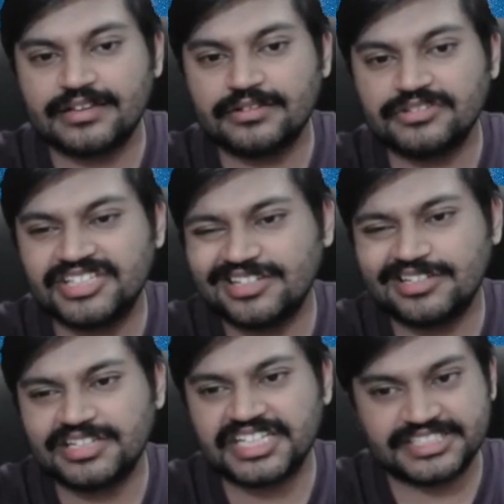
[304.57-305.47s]

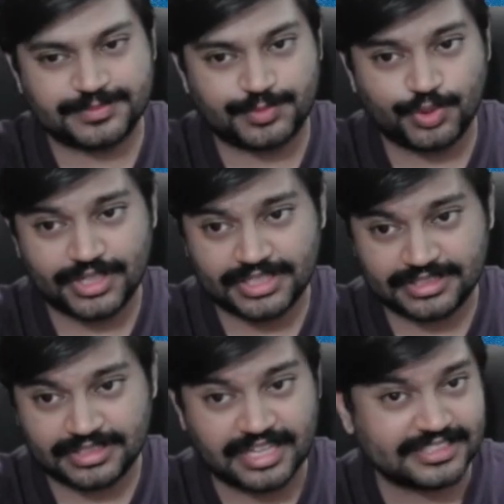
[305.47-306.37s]
Here his
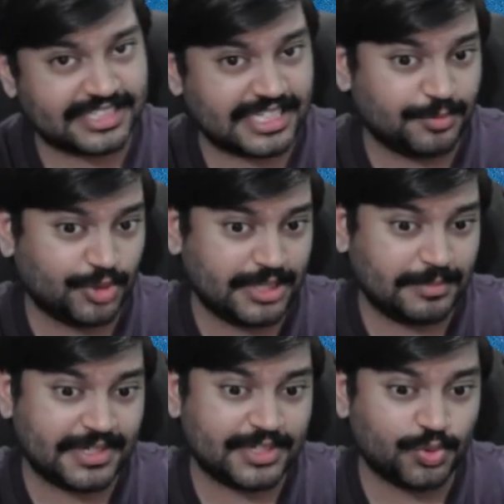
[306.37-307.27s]
opponent Karthikeyan
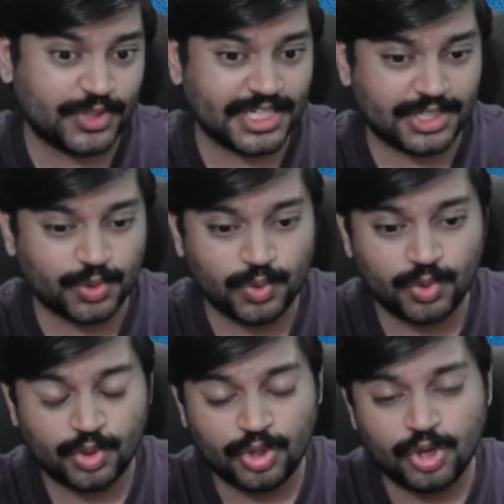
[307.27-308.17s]
Murli played rook e2,
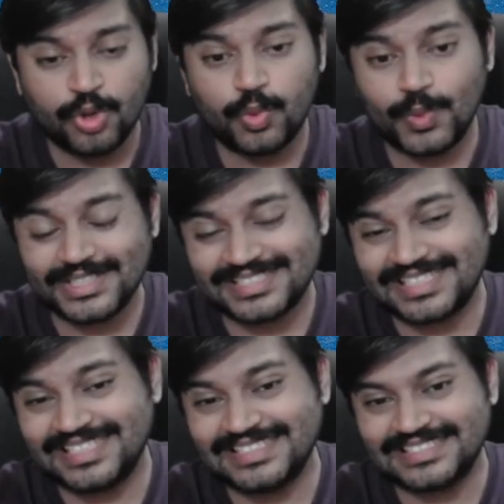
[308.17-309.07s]
which
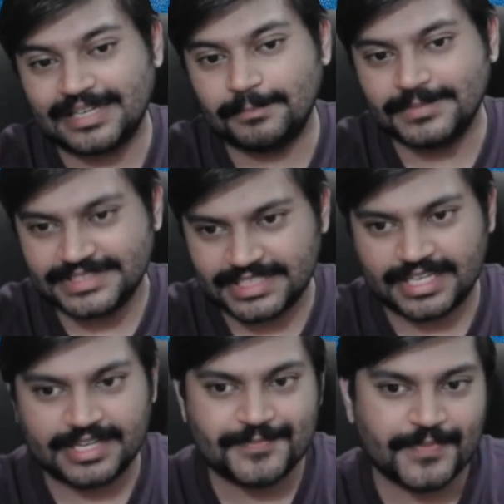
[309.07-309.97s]
is a
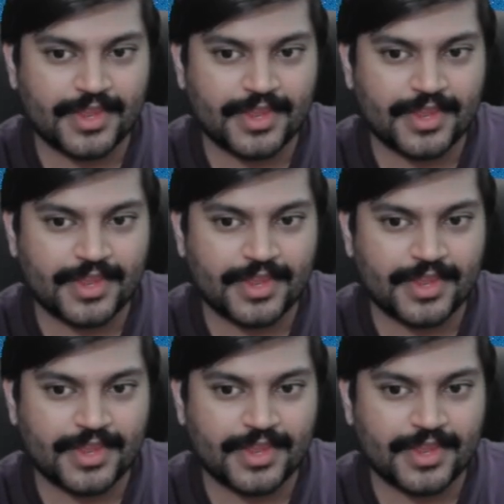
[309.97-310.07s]
mistake.